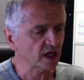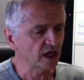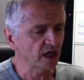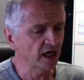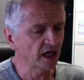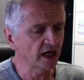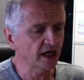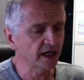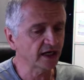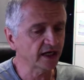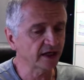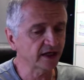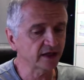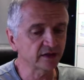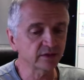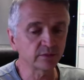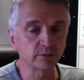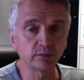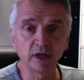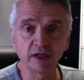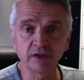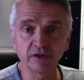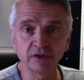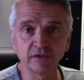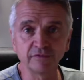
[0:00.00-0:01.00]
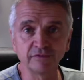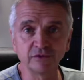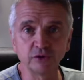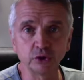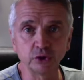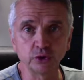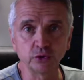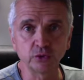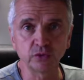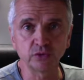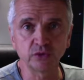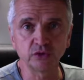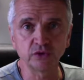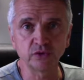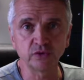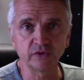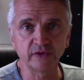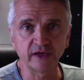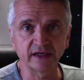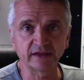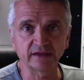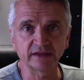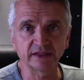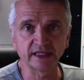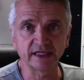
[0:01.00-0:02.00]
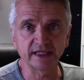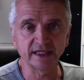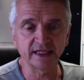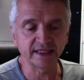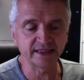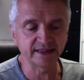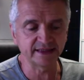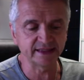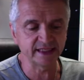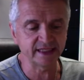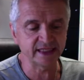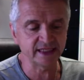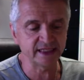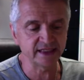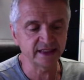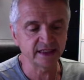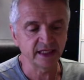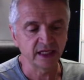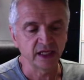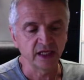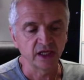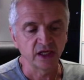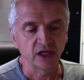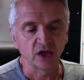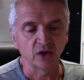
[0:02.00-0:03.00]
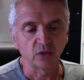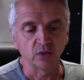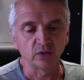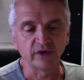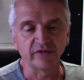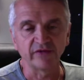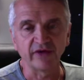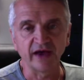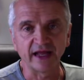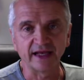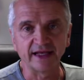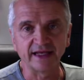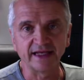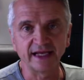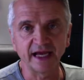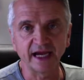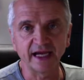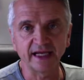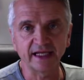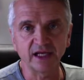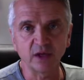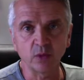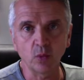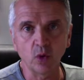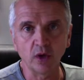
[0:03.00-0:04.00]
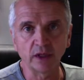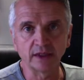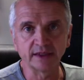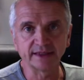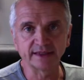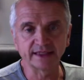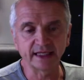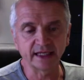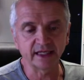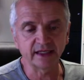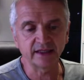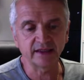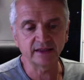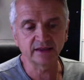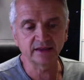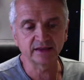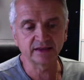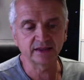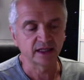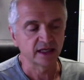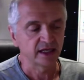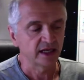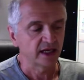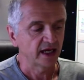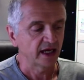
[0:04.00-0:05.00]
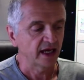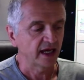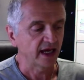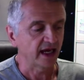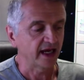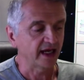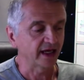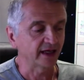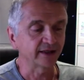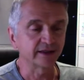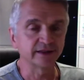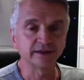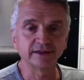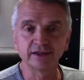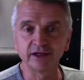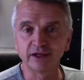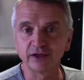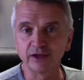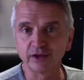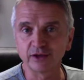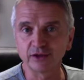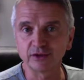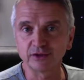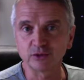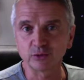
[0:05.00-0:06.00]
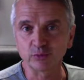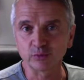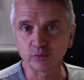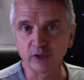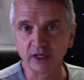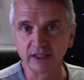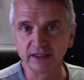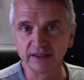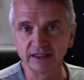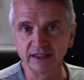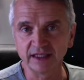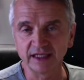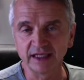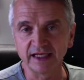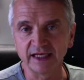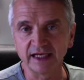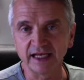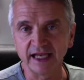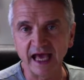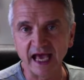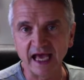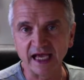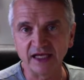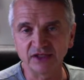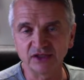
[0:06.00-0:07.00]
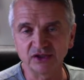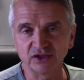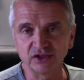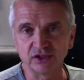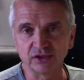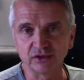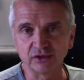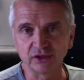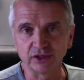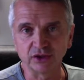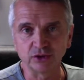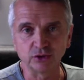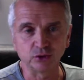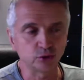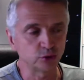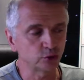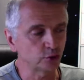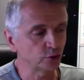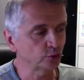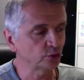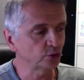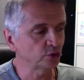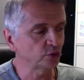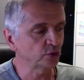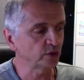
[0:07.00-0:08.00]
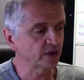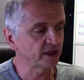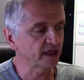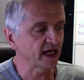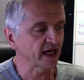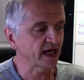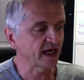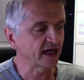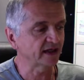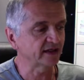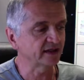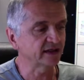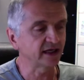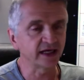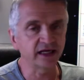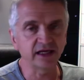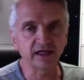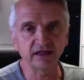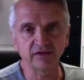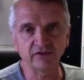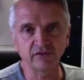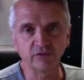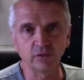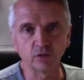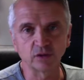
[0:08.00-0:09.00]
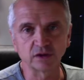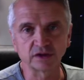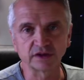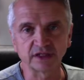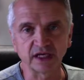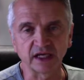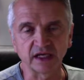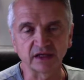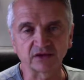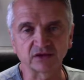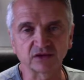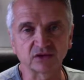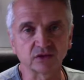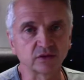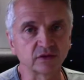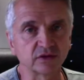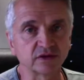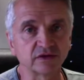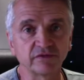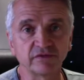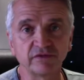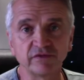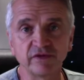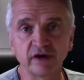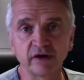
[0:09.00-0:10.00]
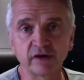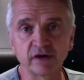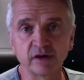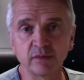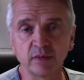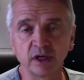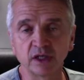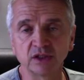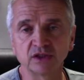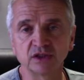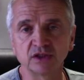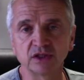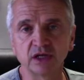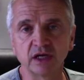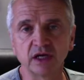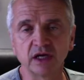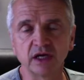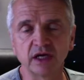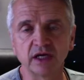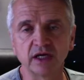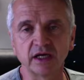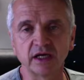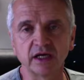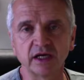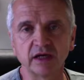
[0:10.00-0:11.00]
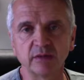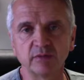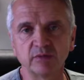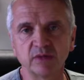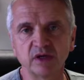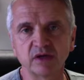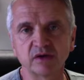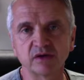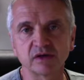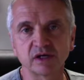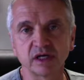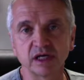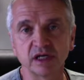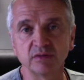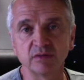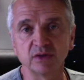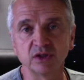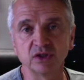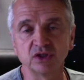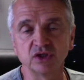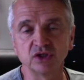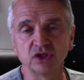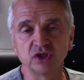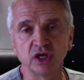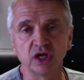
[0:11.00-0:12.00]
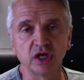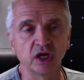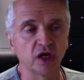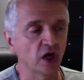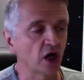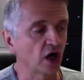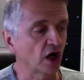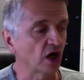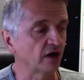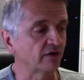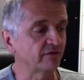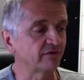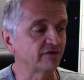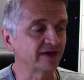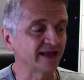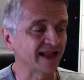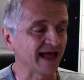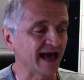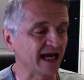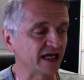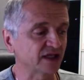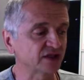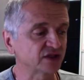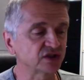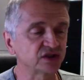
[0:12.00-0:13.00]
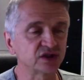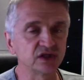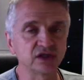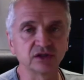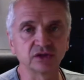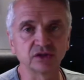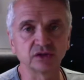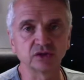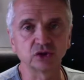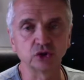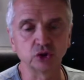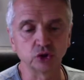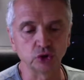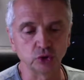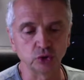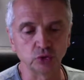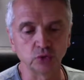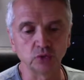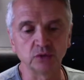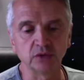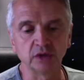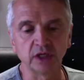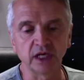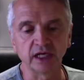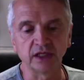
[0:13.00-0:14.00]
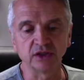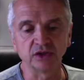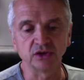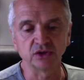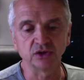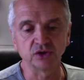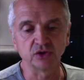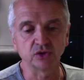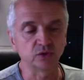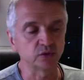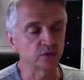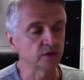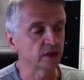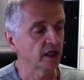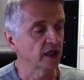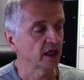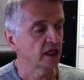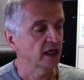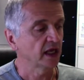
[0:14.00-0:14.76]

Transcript: Month of June 2018. We've had 91 sales, and surprisingly, last year in June, we had 84 sales. So it's very much a mirror image of last year, June and June.